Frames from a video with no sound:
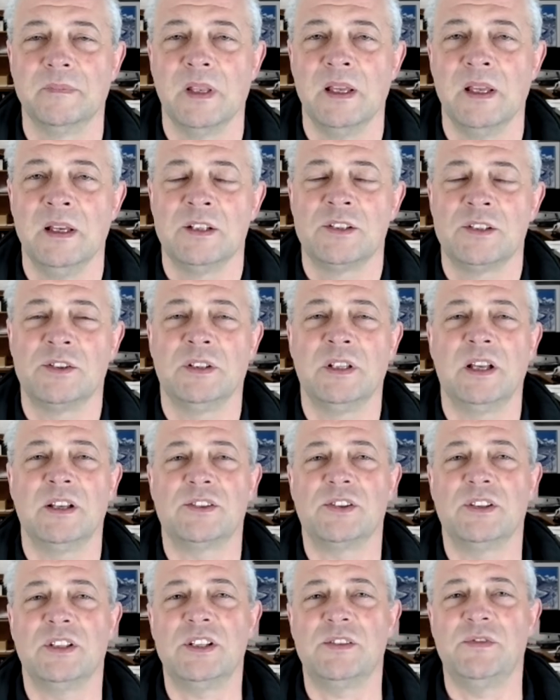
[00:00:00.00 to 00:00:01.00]
So
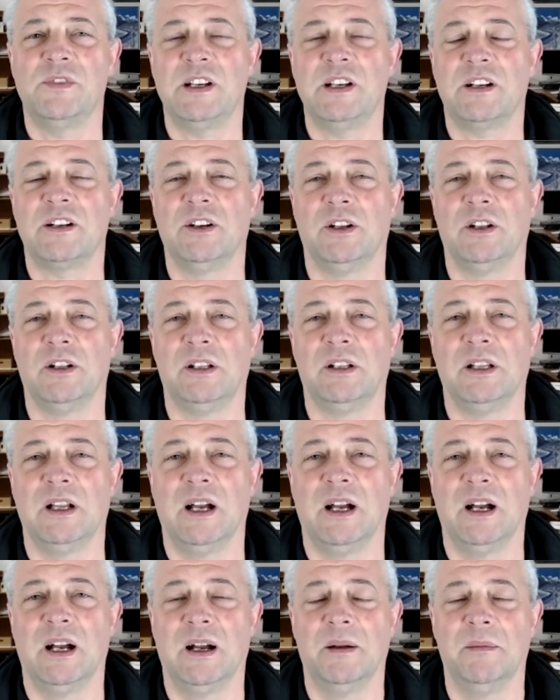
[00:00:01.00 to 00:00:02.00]
this vehicle
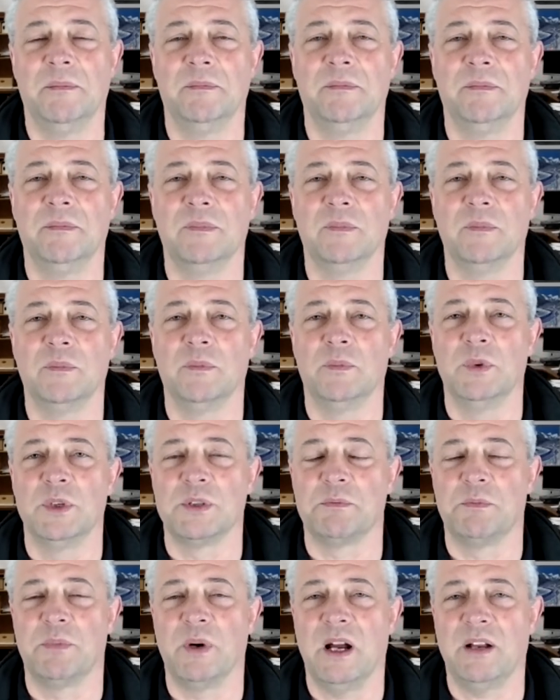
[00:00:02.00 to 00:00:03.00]
was
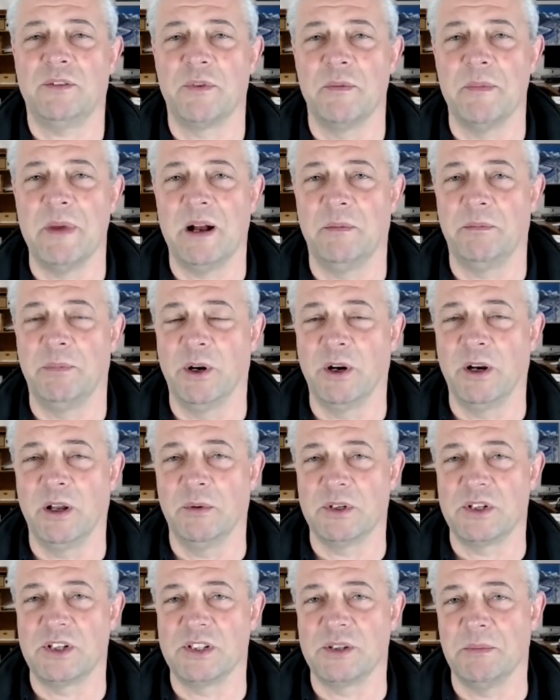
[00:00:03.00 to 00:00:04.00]
brought from Alberta,
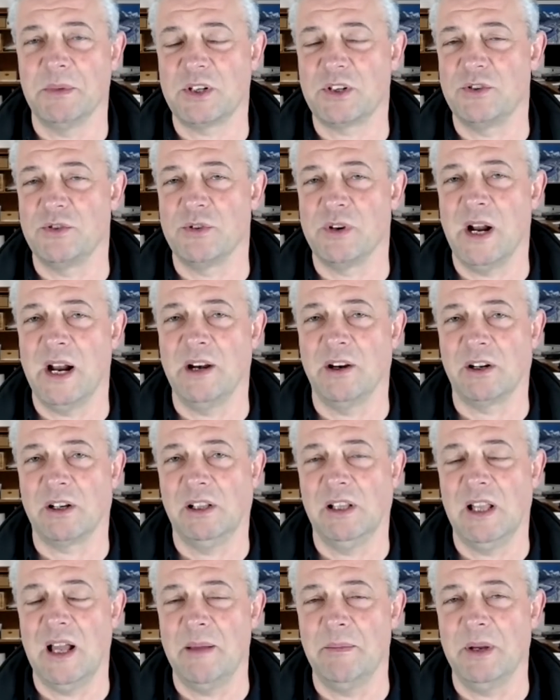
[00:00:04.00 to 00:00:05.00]
which is a much drier
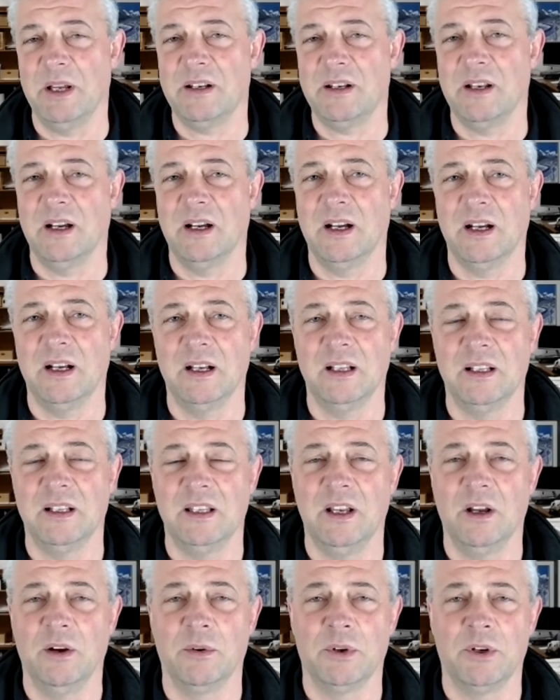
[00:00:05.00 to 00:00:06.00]
climate. The
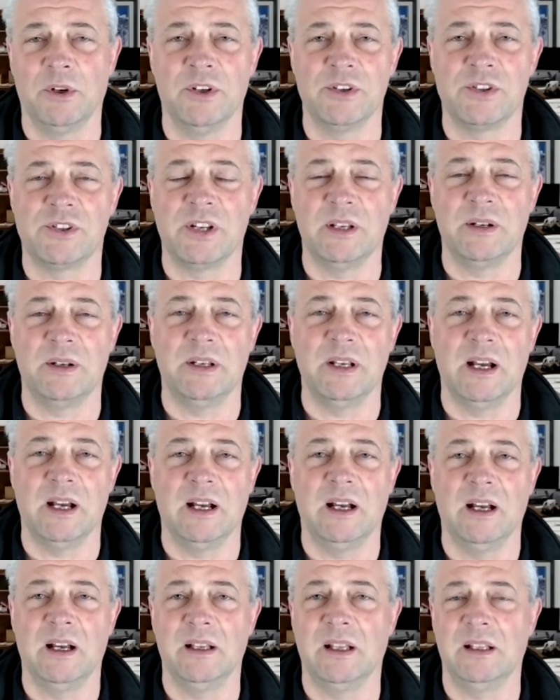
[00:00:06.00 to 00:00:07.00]
owners had
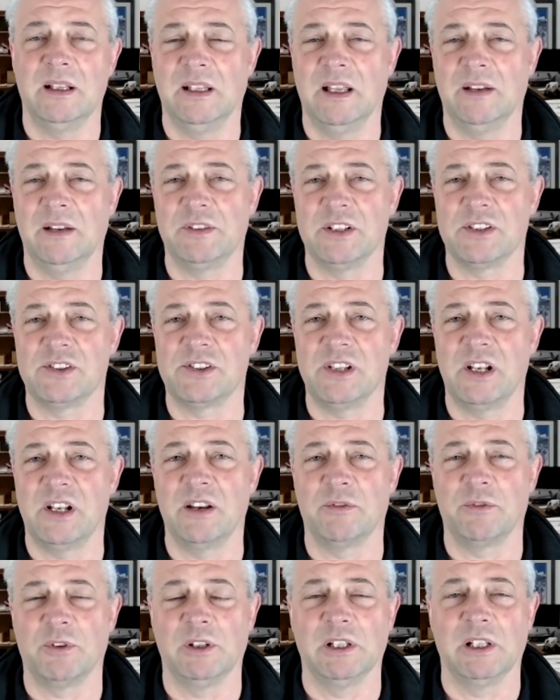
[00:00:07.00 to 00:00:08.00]
left it sitting
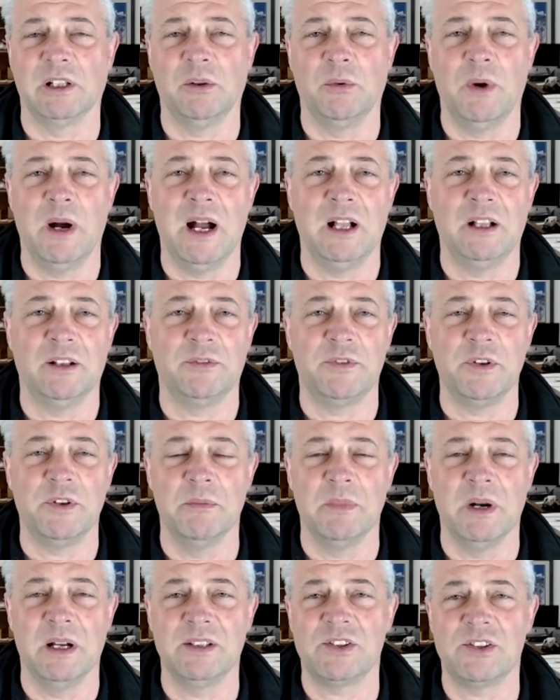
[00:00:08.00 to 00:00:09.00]
for a little while, a few
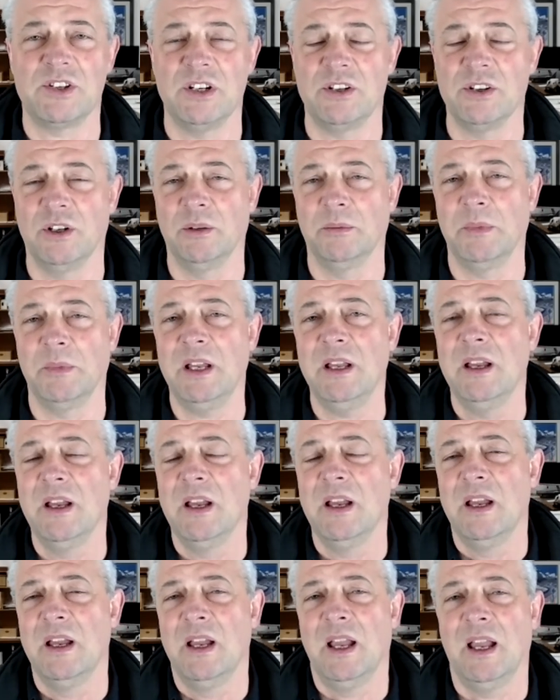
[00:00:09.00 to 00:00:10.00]
months, she told me.
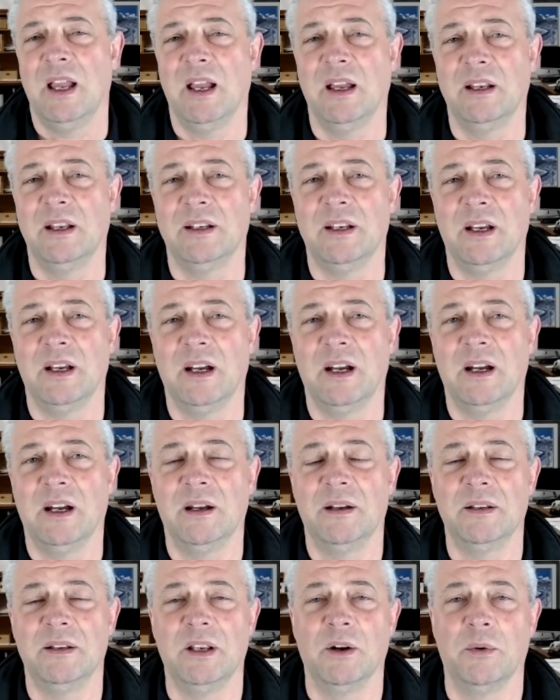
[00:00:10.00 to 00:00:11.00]
And,
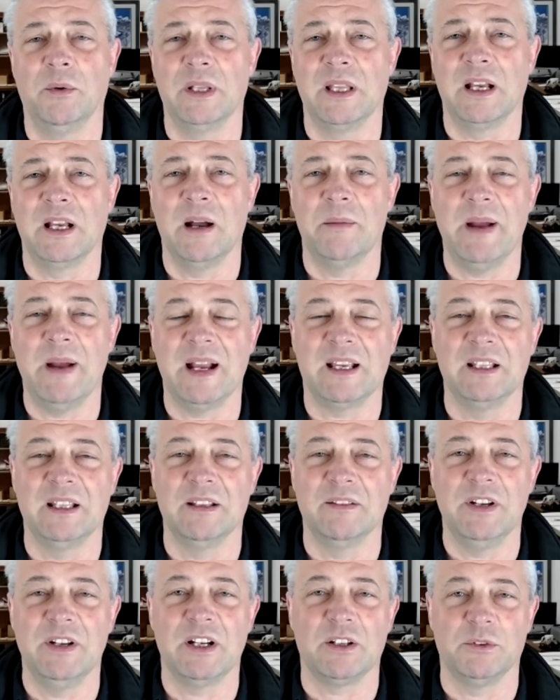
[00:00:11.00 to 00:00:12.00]
when they got back in, the
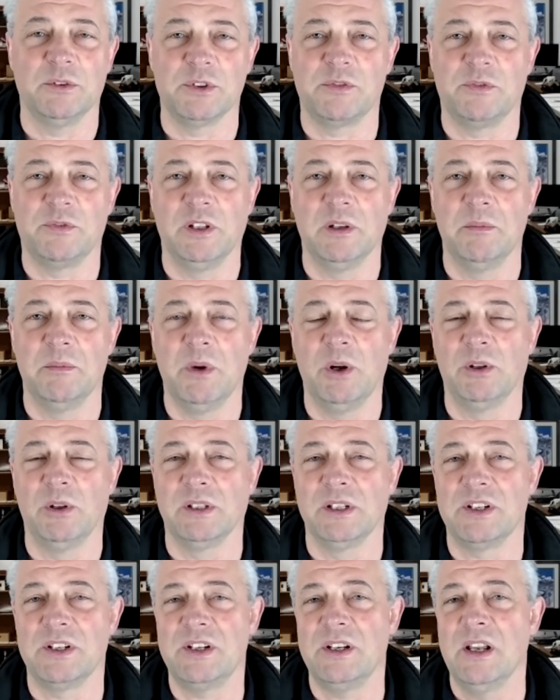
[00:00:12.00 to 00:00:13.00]
vehicle was full of mold.
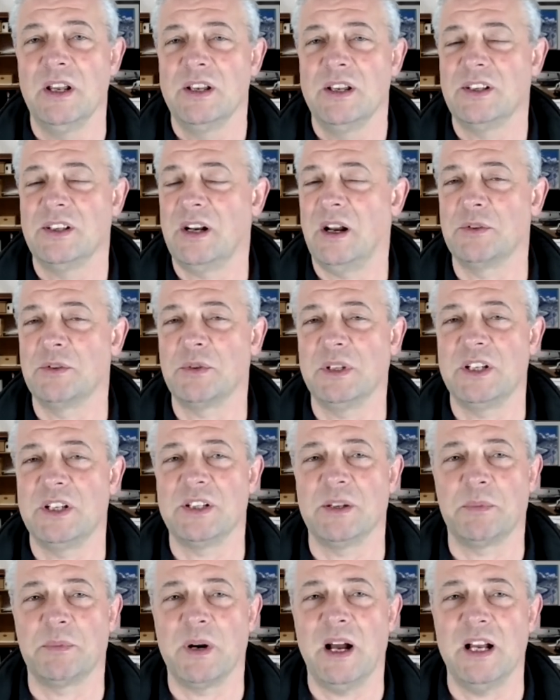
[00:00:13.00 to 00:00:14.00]
And she said, I was really
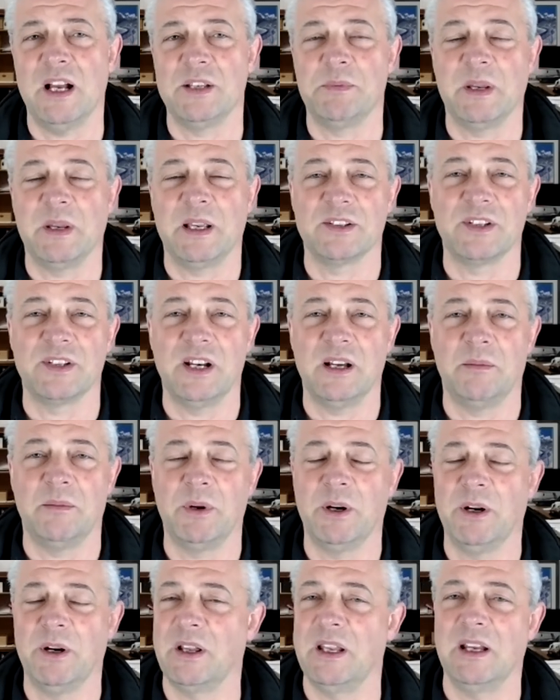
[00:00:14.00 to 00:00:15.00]
surprised because in
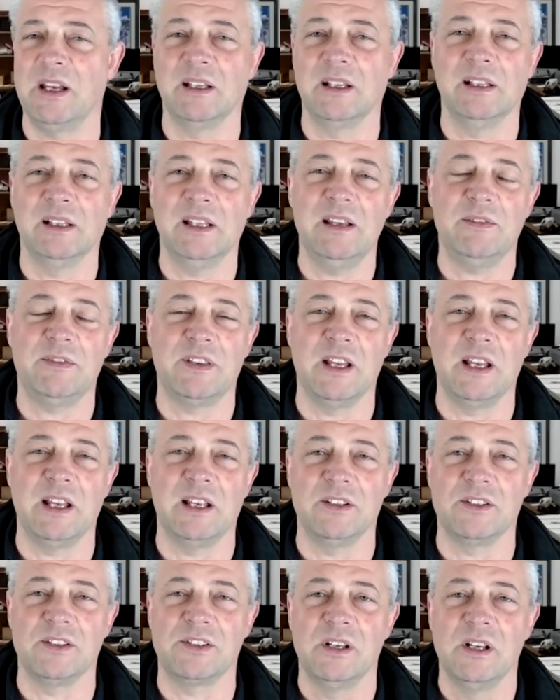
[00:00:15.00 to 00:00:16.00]
Alberta, you can leave
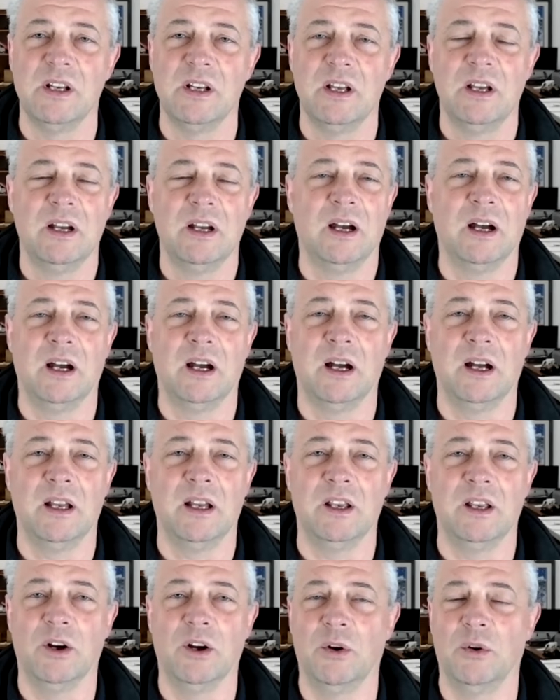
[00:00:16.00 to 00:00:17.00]
things,
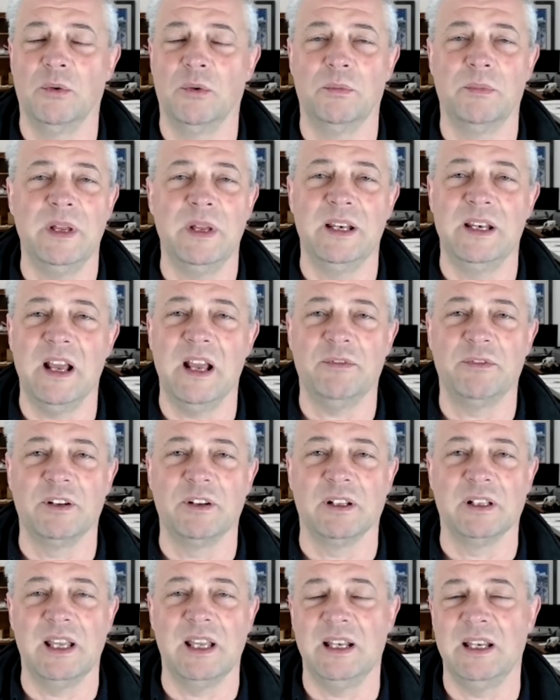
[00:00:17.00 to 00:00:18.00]

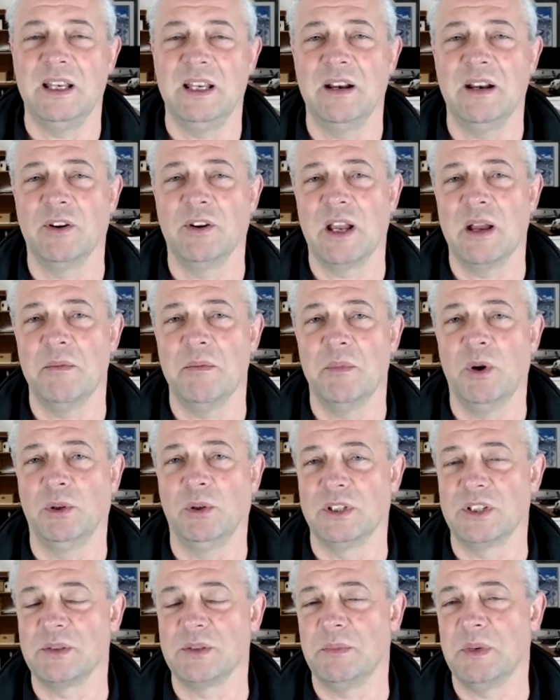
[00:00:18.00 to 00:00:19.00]
indefinitely and you never get mold.
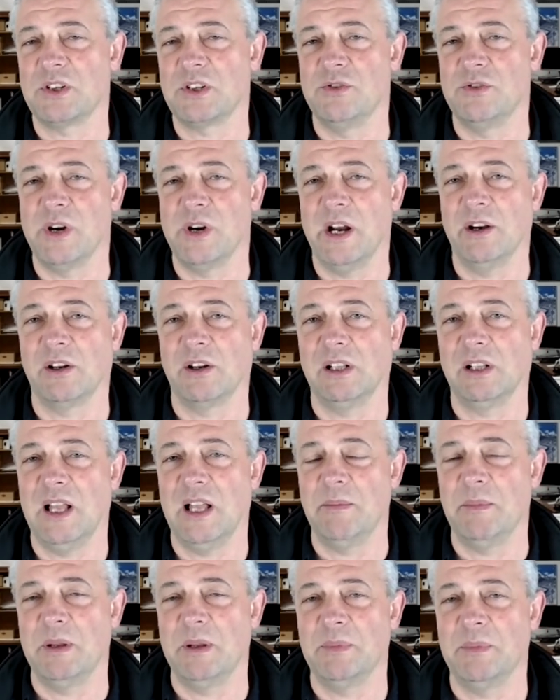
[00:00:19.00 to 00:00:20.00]
It's a much drier
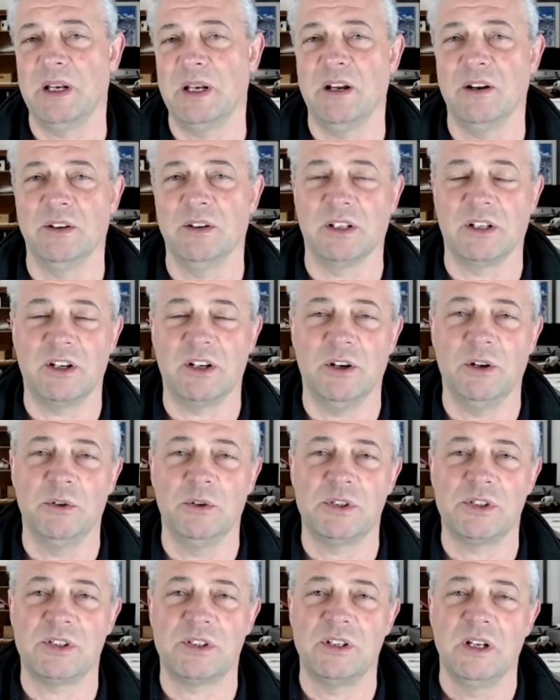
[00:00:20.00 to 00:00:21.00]
climate. But here on the
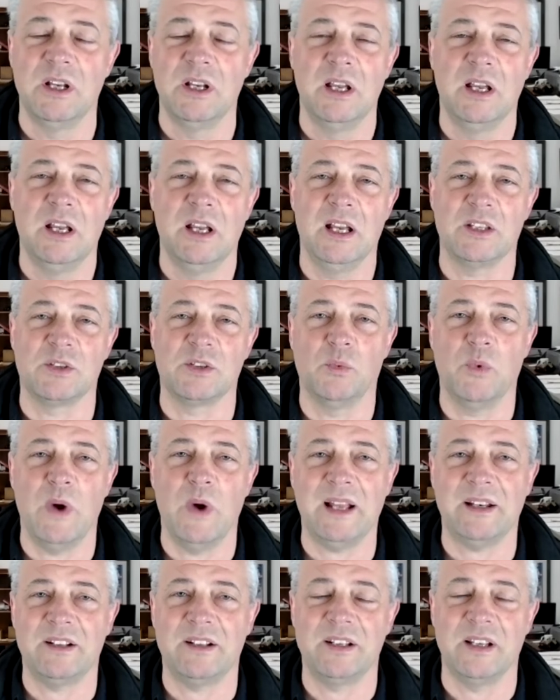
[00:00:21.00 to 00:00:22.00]
coast, it's
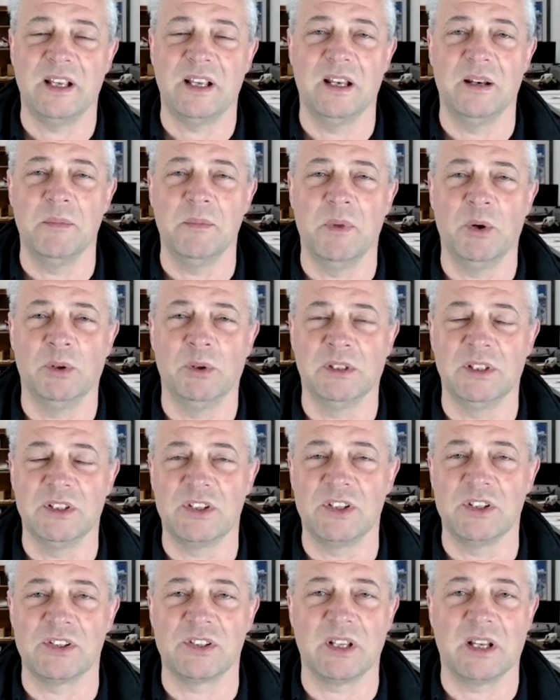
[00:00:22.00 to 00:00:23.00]
wet and mold is
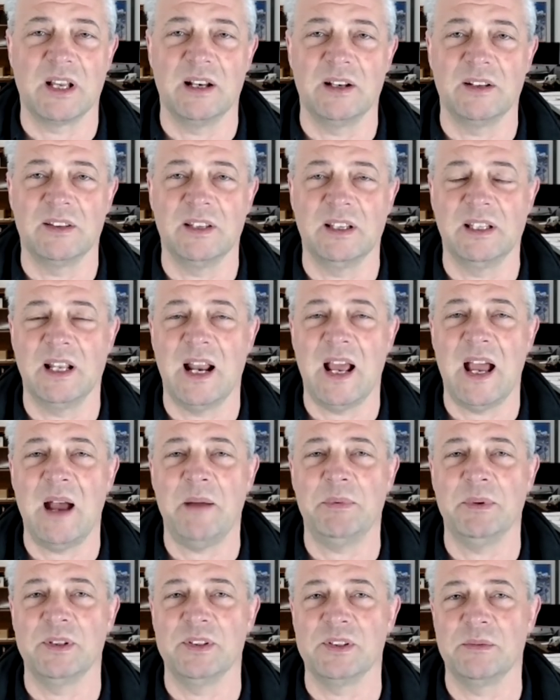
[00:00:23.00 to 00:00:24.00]
just the kind of thing that
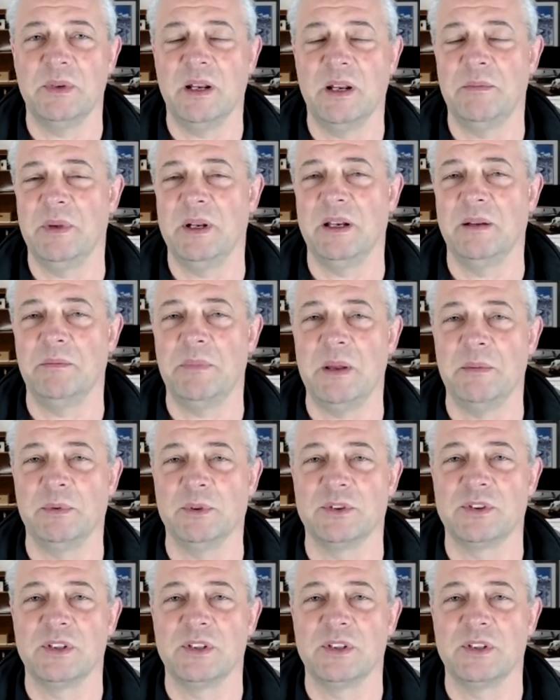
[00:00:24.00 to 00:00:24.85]
happens. I've been in people's,